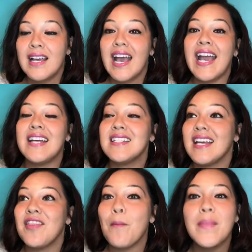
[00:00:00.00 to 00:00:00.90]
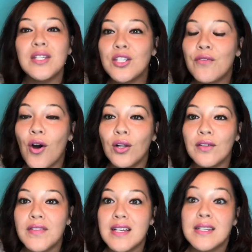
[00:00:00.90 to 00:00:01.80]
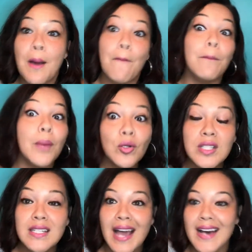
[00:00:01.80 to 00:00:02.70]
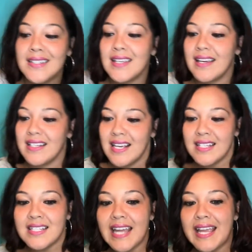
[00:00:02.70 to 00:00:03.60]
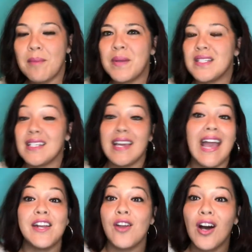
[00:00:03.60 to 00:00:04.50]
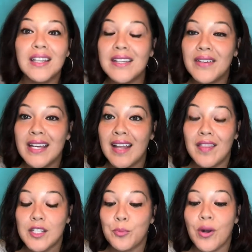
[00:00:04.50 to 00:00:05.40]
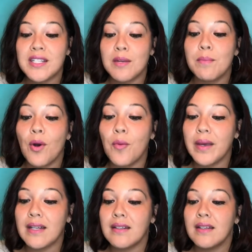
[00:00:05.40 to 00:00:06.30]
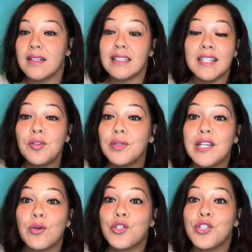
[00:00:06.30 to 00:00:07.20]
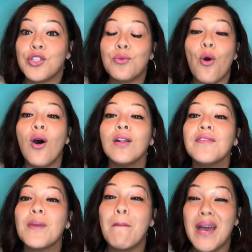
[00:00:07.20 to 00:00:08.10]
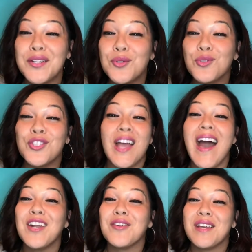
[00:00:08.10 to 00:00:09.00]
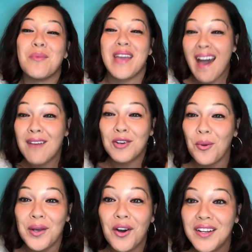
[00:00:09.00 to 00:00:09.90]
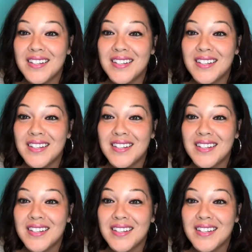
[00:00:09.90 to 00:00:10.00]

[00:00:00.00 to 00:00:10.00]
And in the midst of all of this multitasking and staying busy and not living in this present moment, literally, or just through all of the mental chatter that we have going on